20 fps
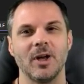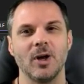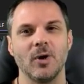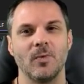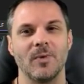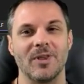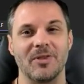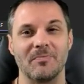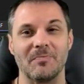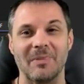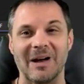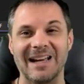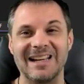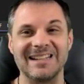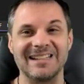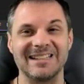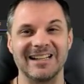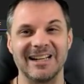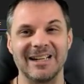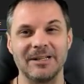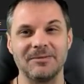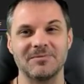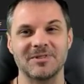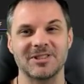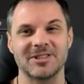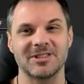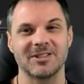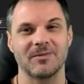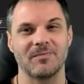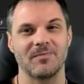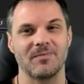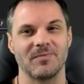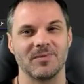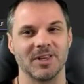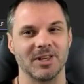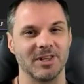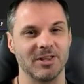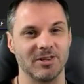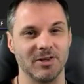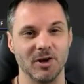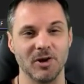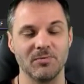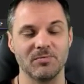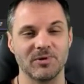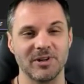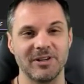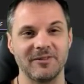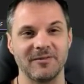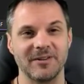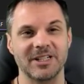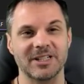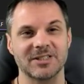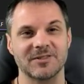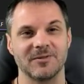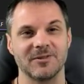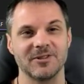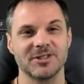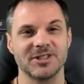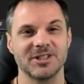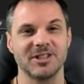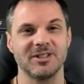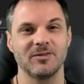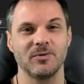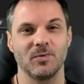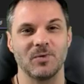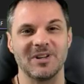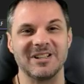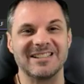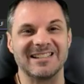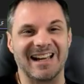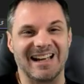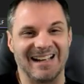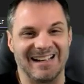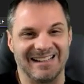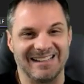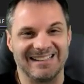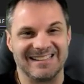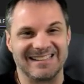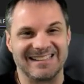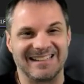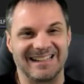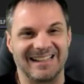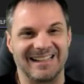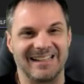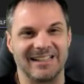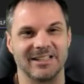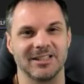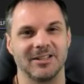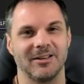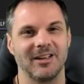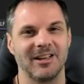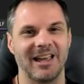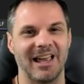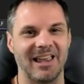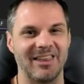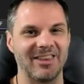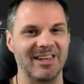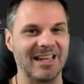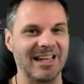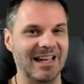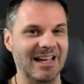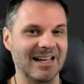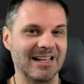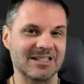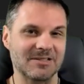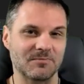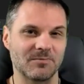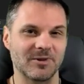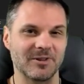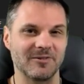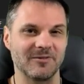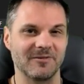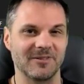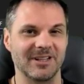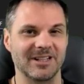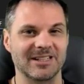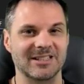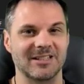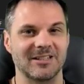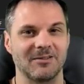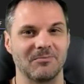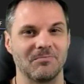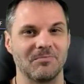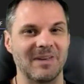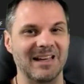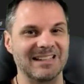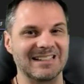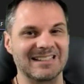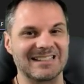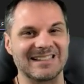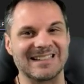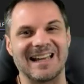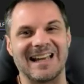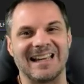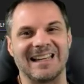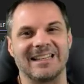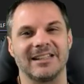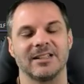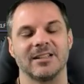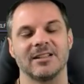With byte types, the no prefix version was unsigned, and the S prefix meant signed.